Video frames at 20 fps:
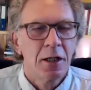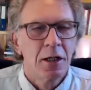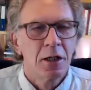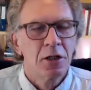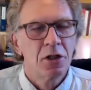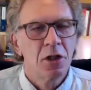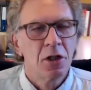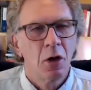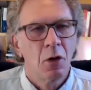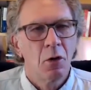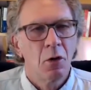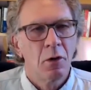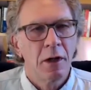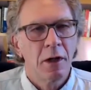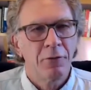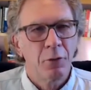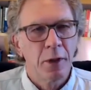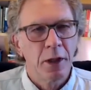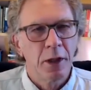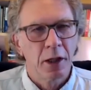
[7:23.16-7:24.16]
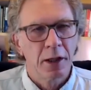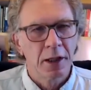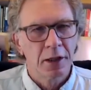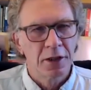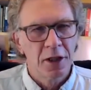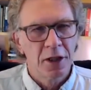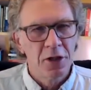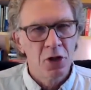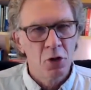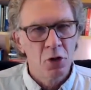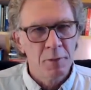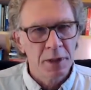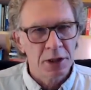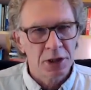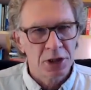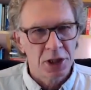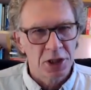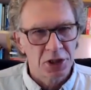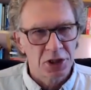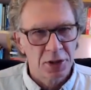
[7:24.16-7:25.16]
So if we look at the human
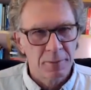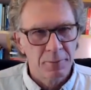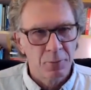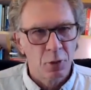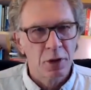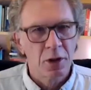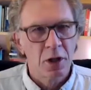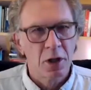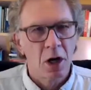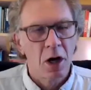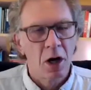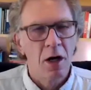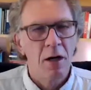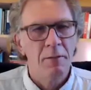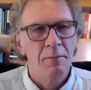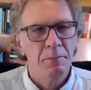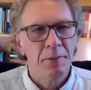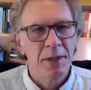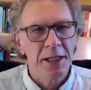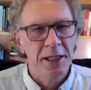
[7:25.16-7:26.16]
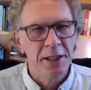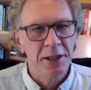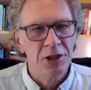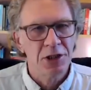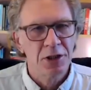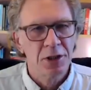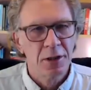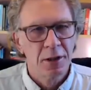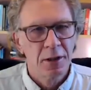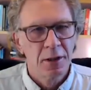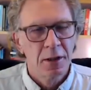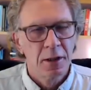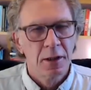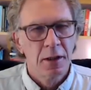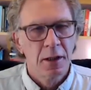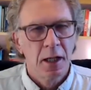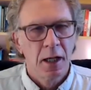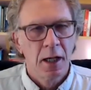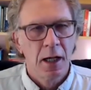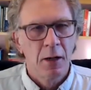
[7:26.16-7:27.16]
system, when the heart beats,
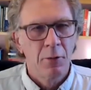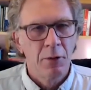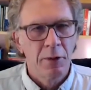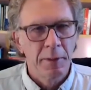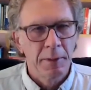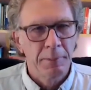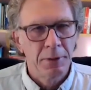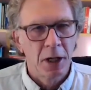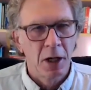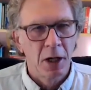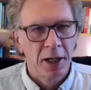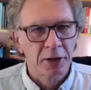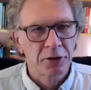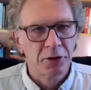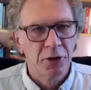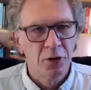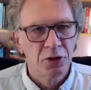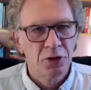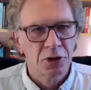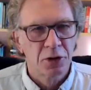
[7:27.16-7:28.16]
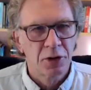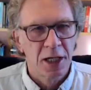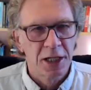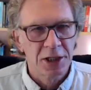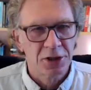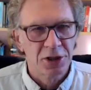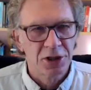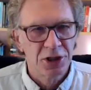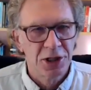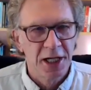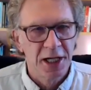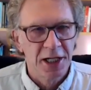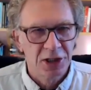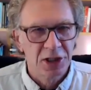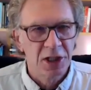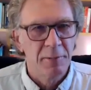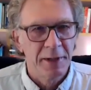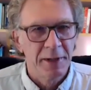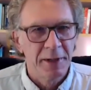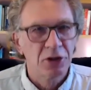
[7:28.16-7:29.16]
when we put electrodes across the chest
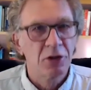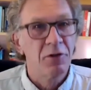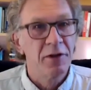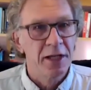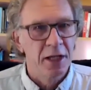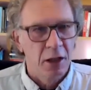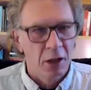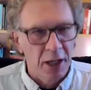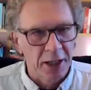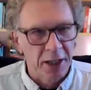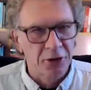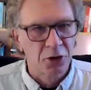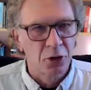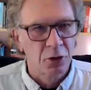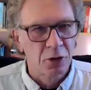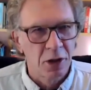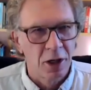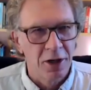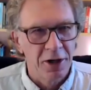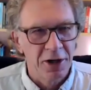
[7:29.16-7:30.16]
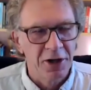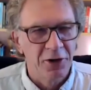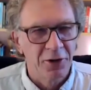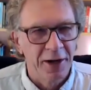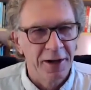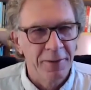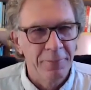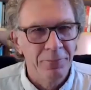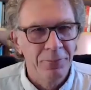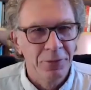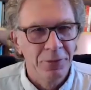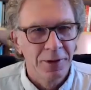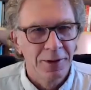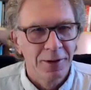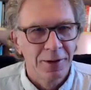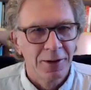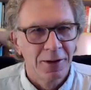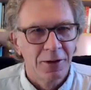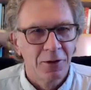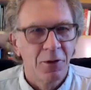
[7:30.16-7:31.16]
and measure the electrocardiogram,
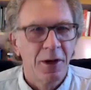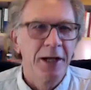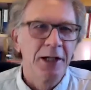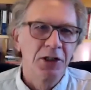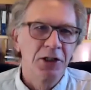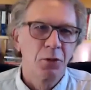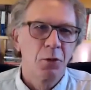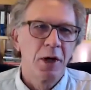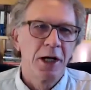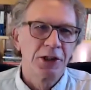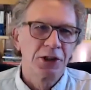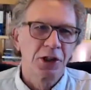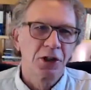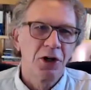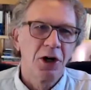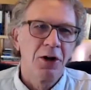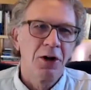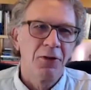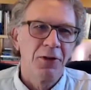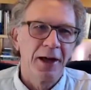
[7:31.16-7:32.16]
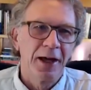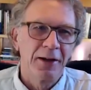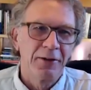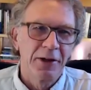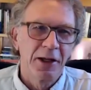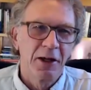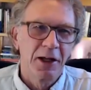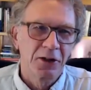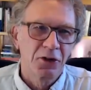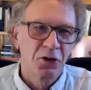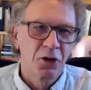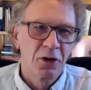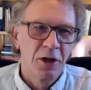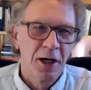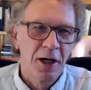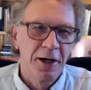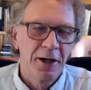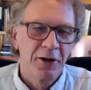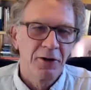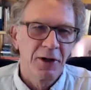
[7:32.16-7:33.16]
why is it called that, the
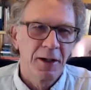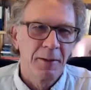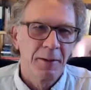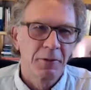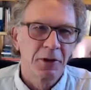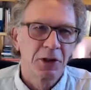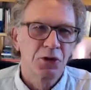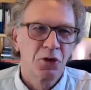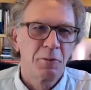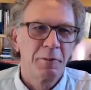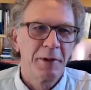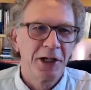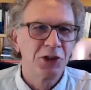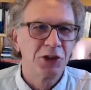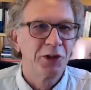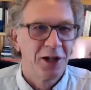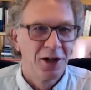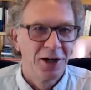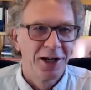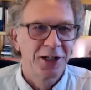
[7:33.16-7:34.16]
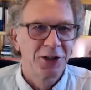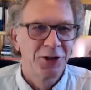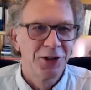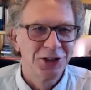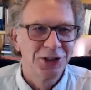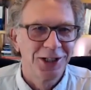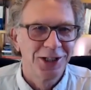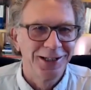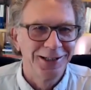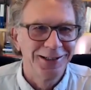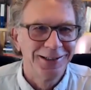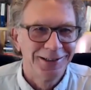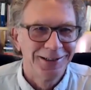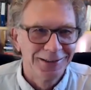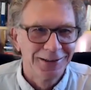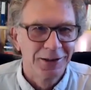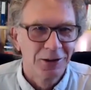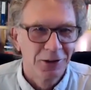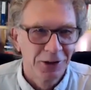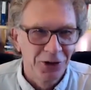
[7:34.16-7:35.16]
electrocardiogram? Because we're measuring electricity,
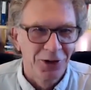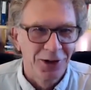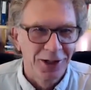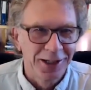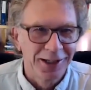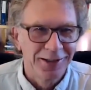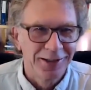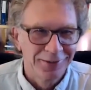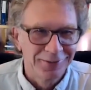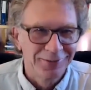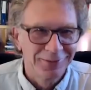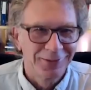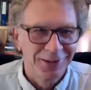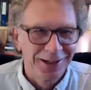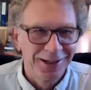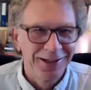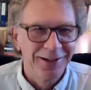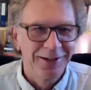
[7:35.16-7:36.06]
literally, right?